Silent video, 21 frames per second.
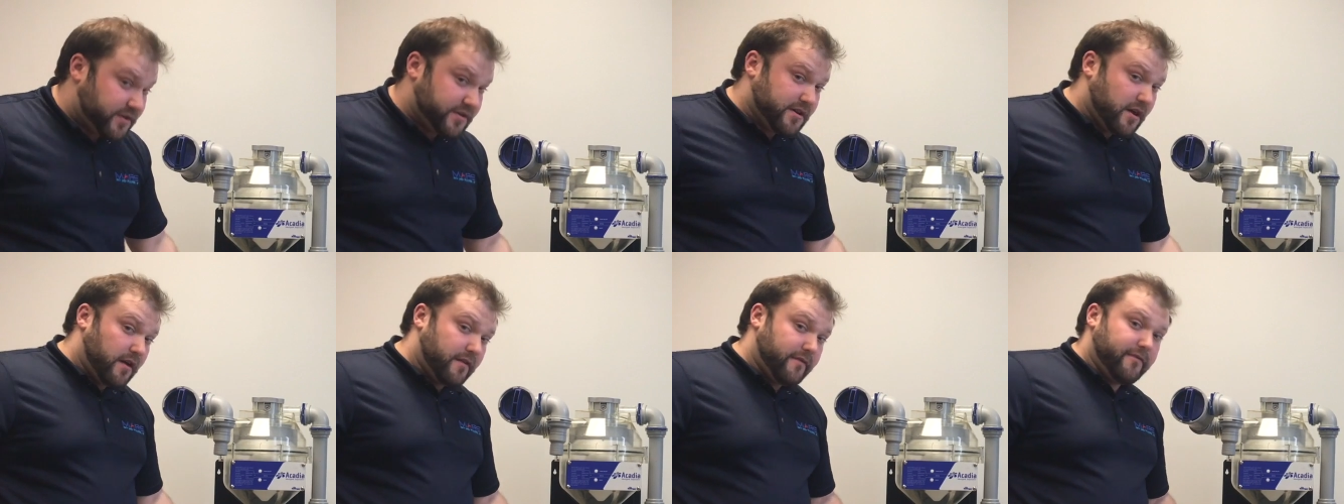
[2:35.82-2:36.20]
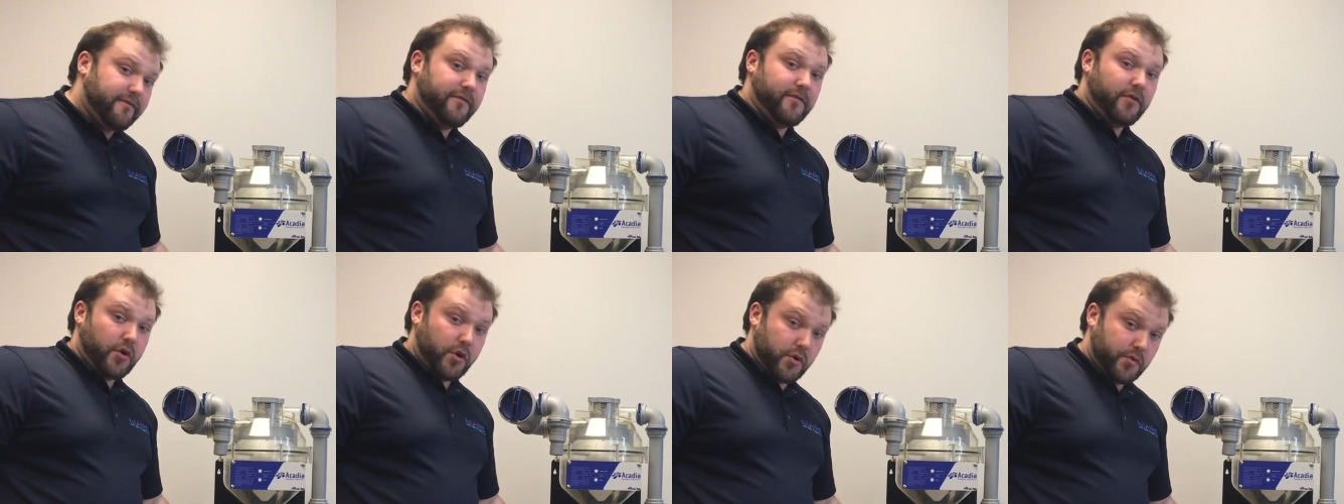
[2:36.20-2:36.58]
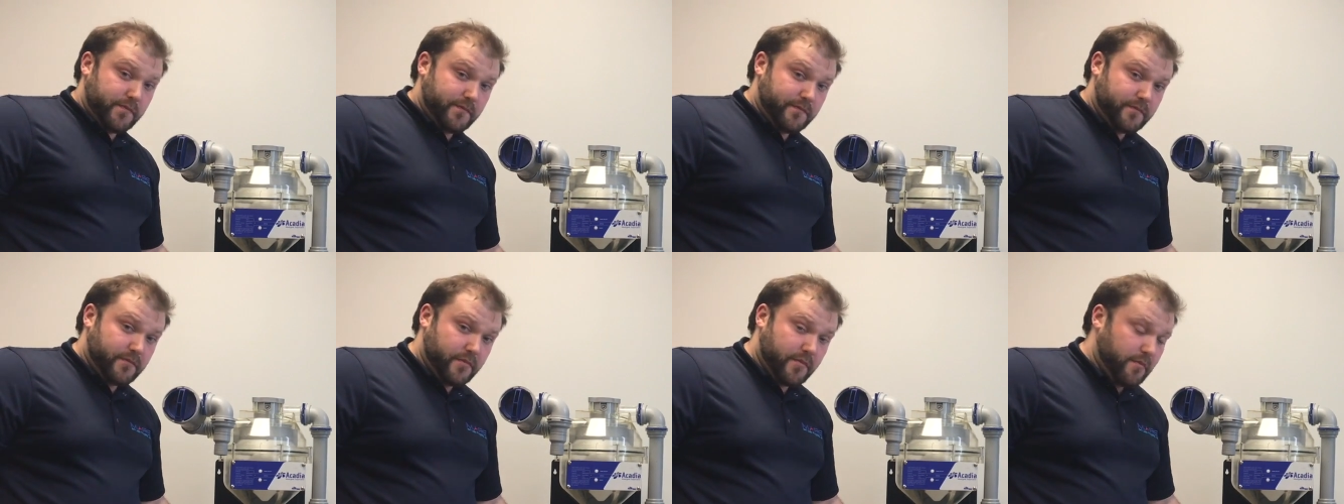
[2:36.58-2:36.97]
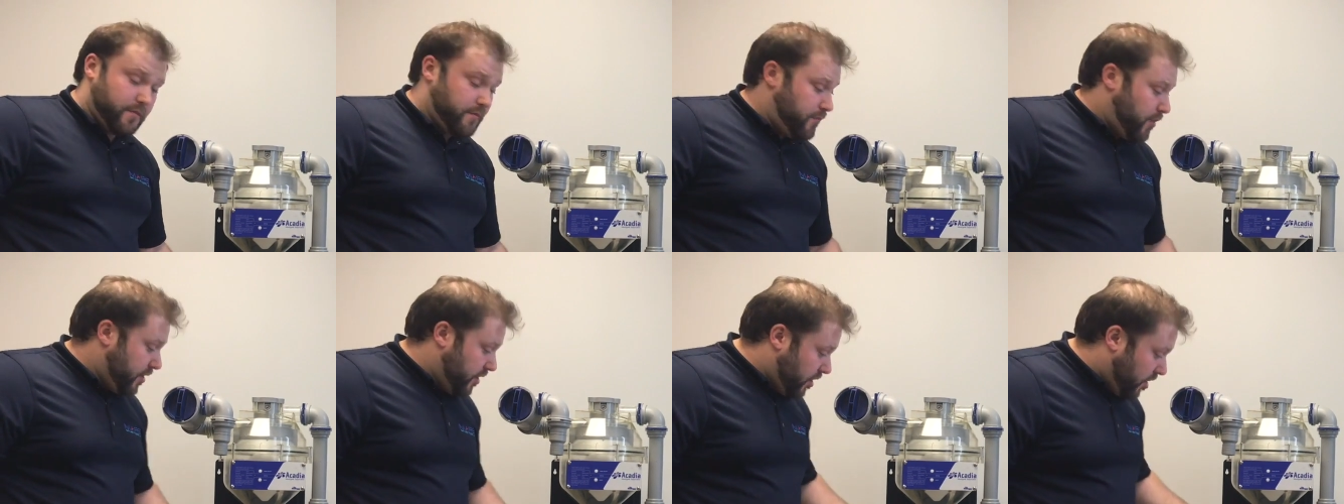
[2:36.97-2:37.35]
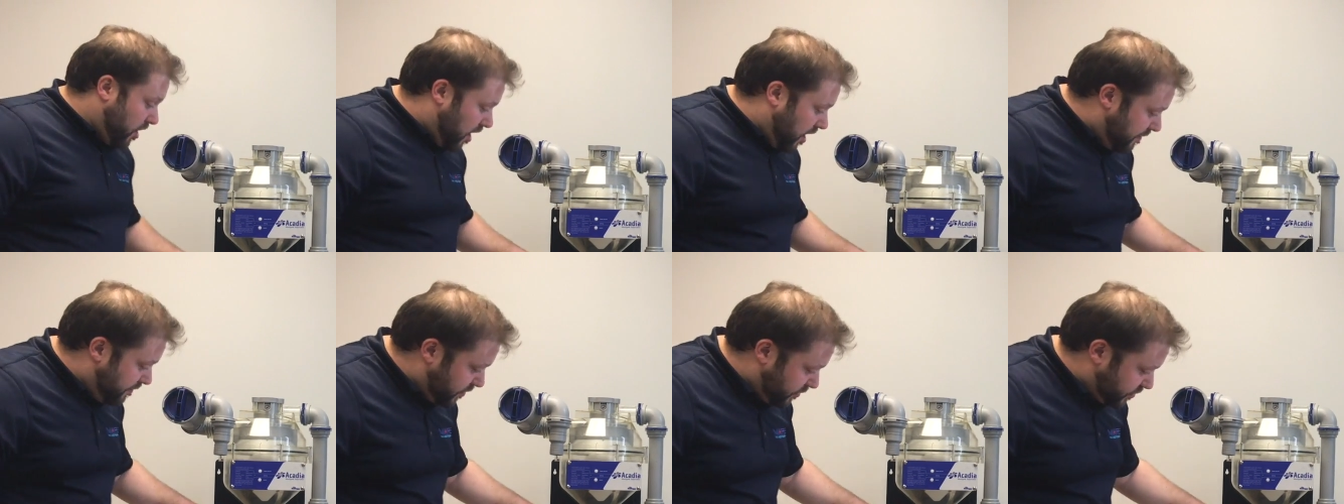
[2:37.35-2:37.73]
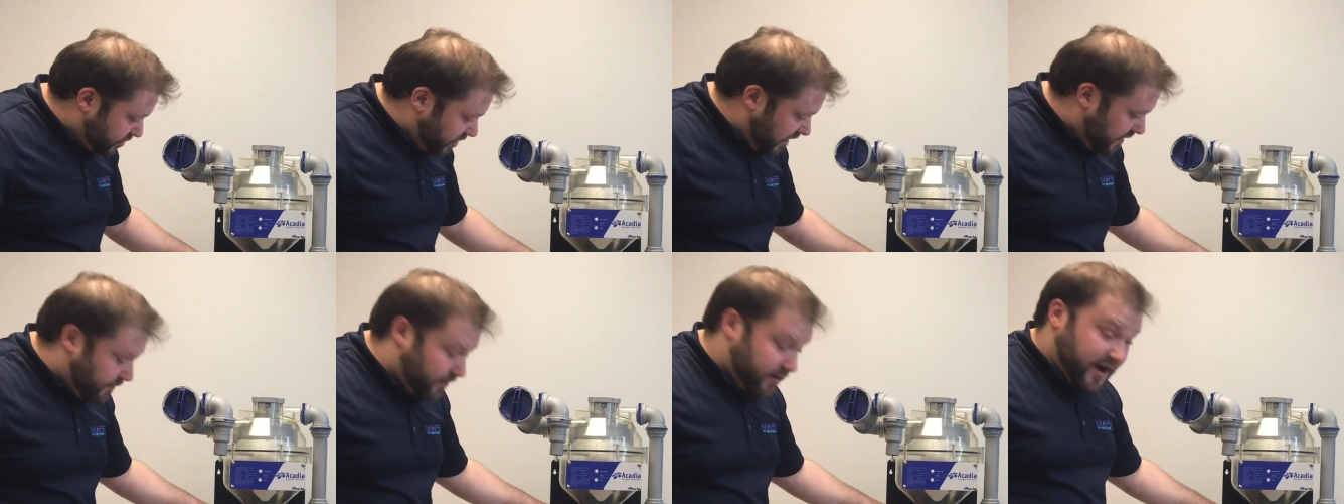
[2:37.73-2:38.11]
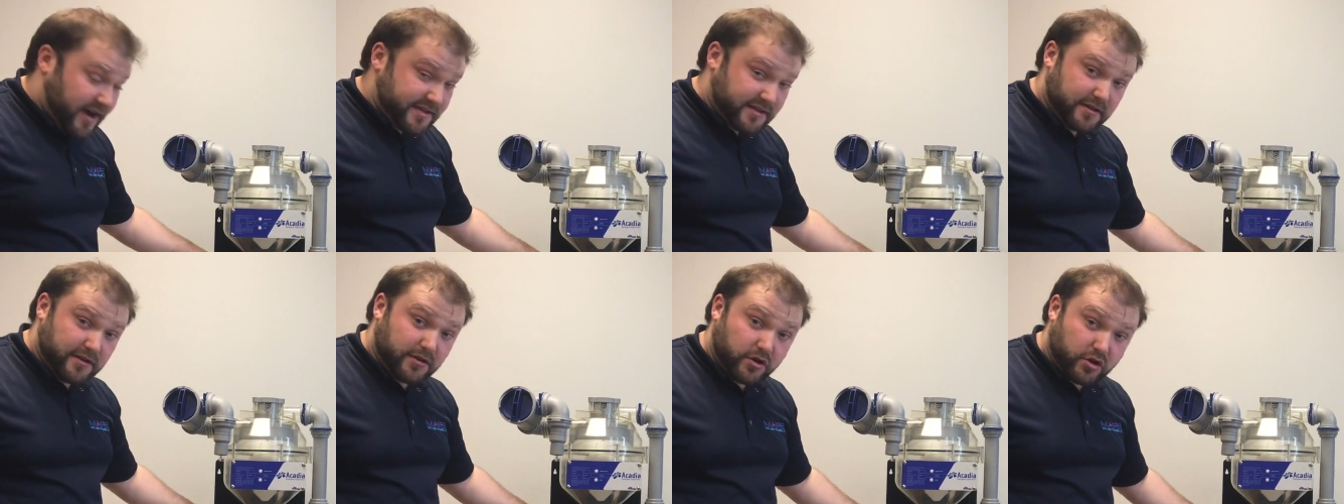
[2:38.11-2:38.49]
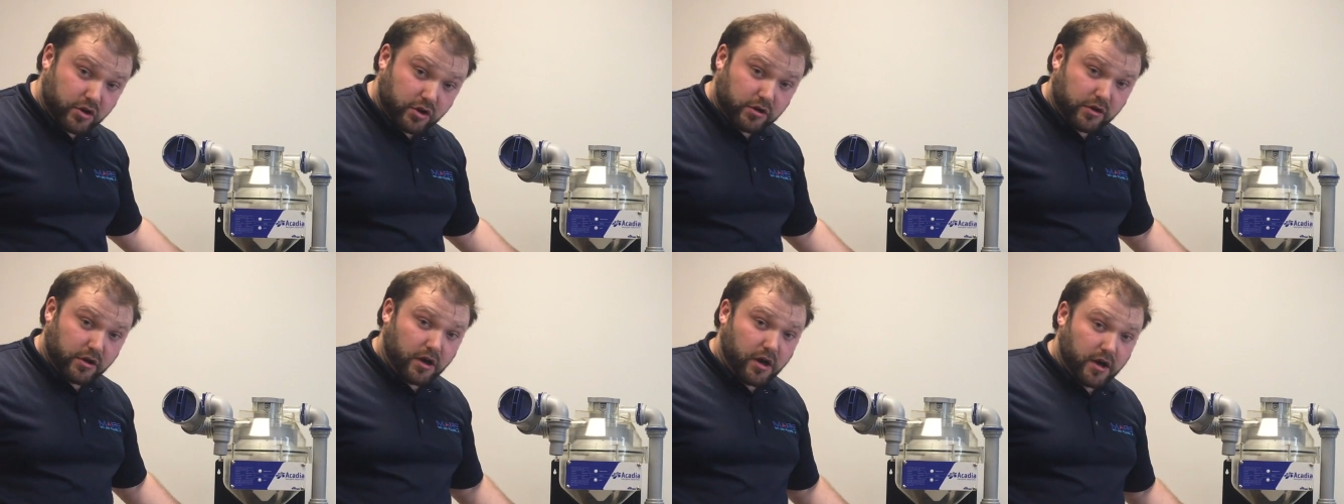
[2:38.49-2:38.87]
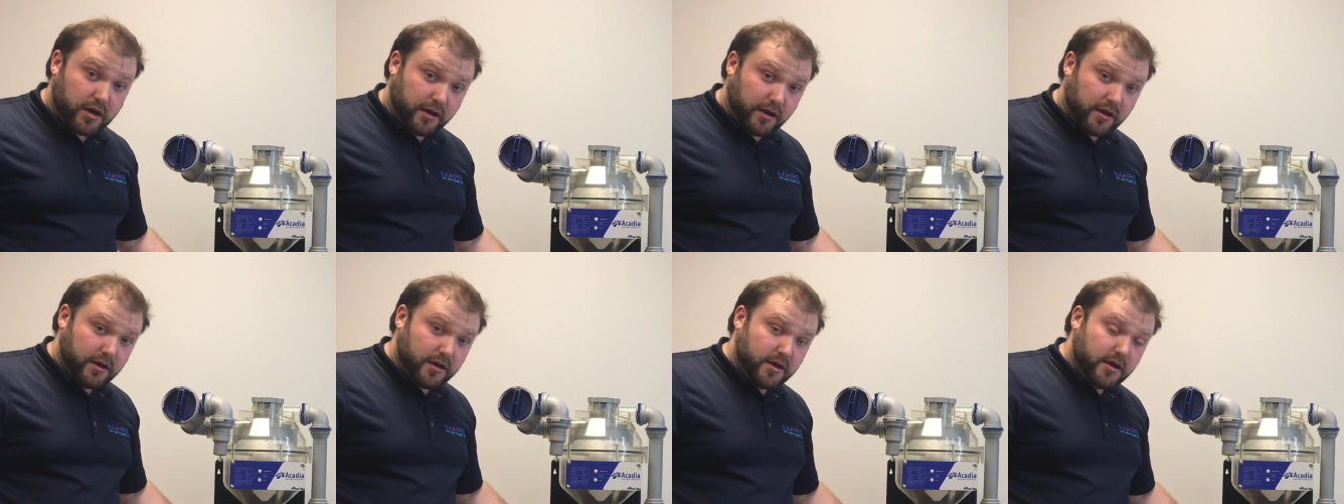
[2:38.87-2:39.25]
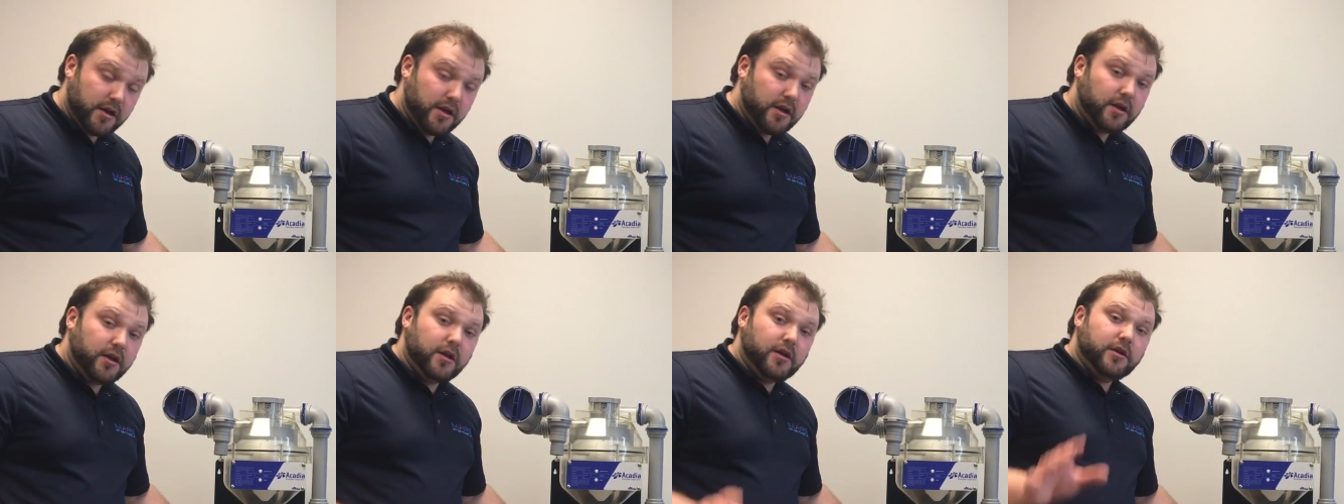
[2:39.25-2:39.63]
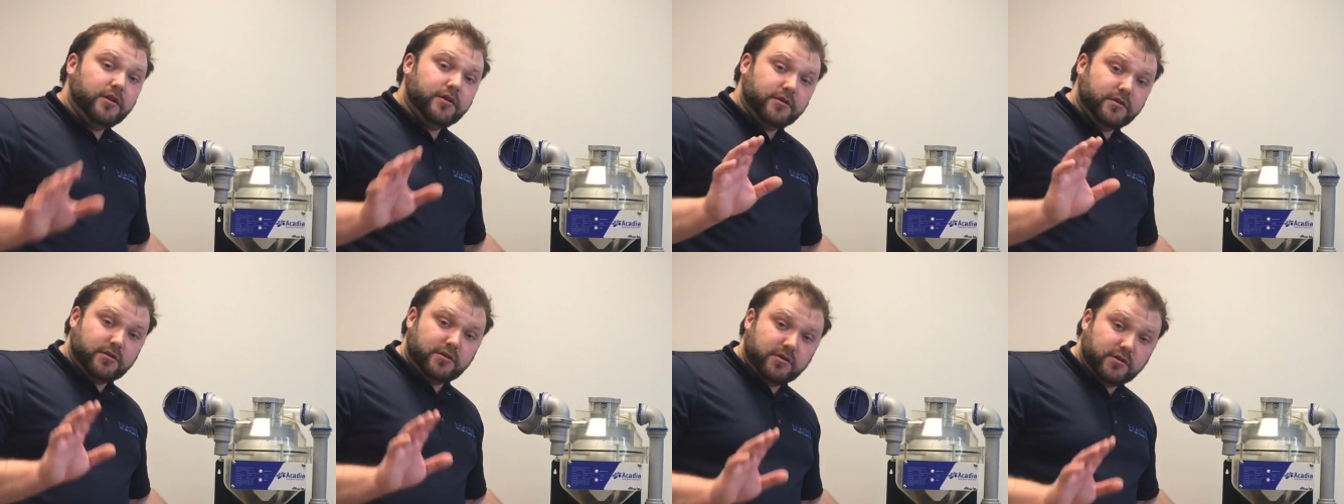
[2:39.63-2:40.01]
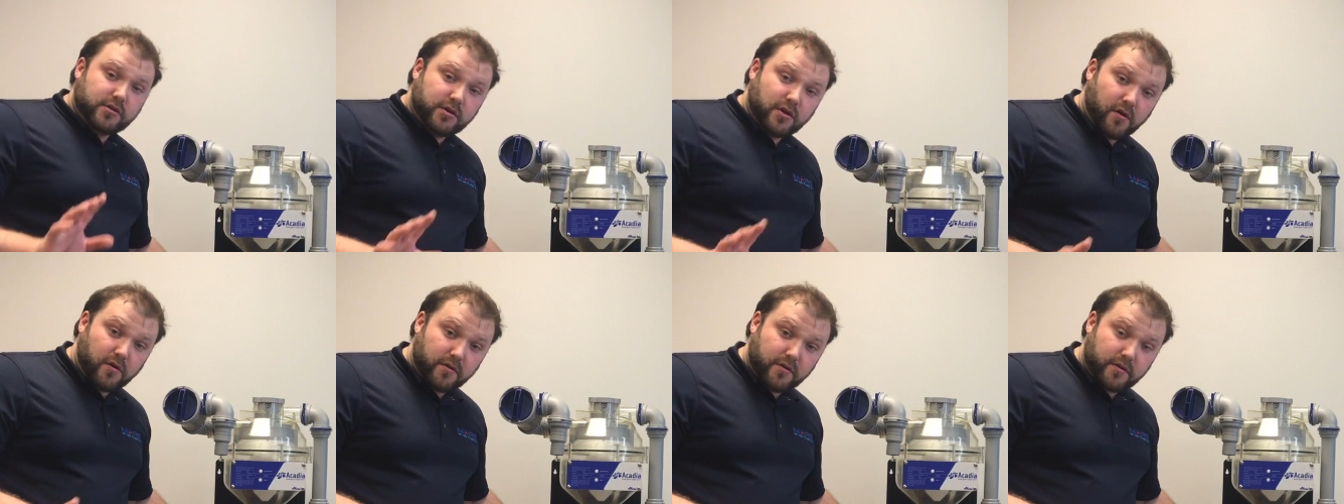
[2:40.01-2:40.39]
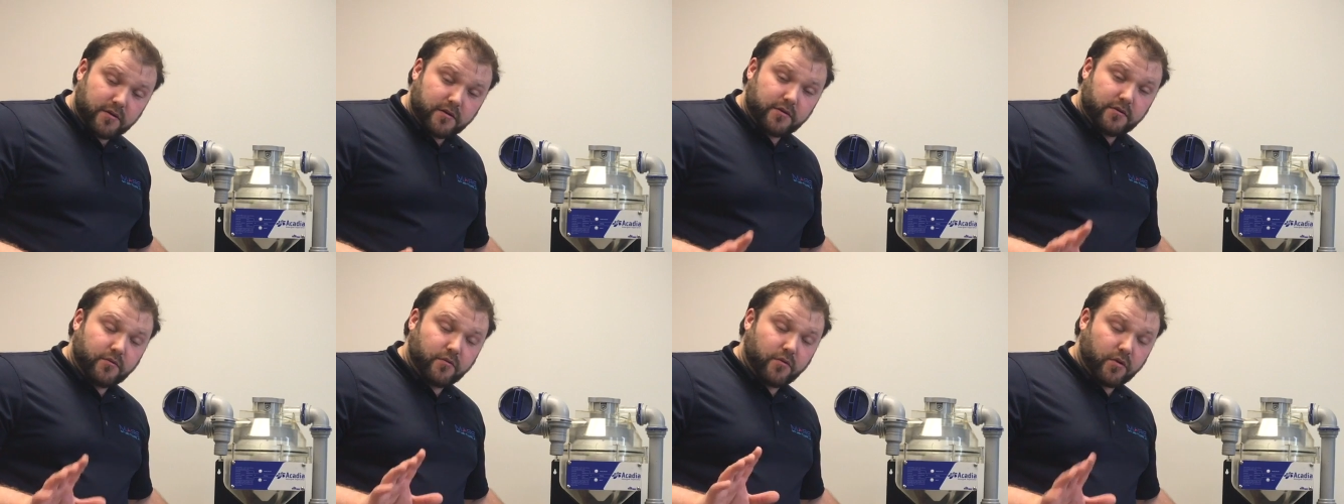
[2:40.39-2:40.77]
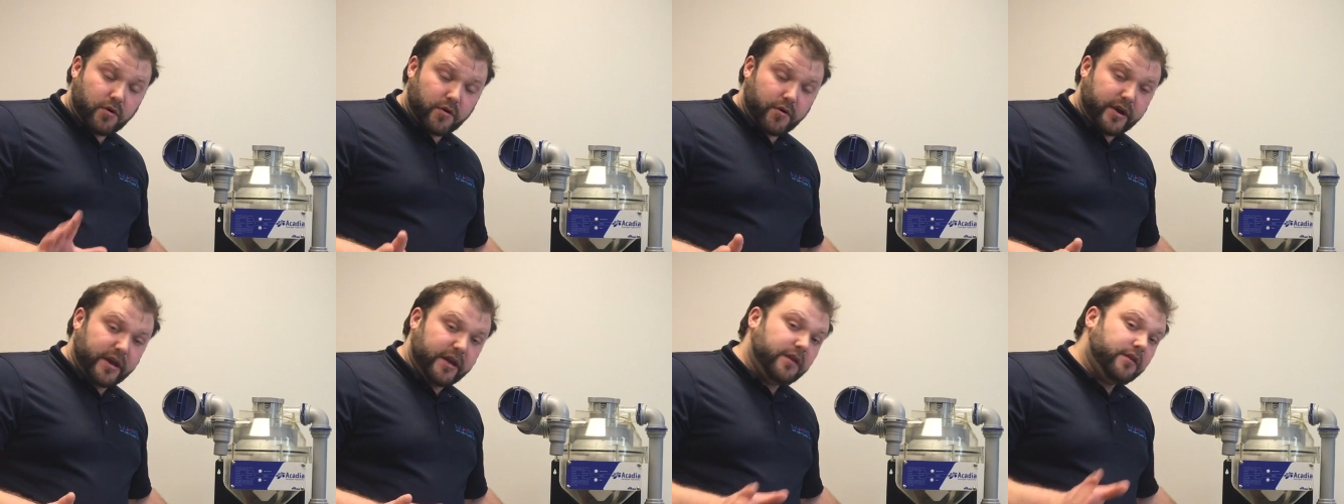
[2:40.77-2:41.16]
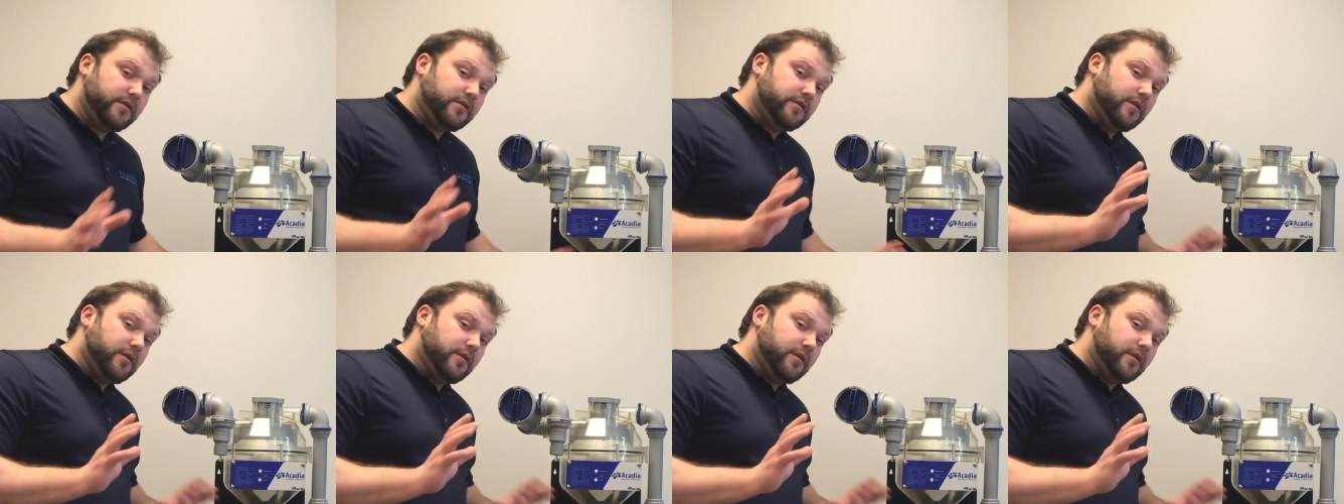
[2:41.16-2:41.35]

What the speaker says: is not full, but your upper chamber has a little clog, don't worry.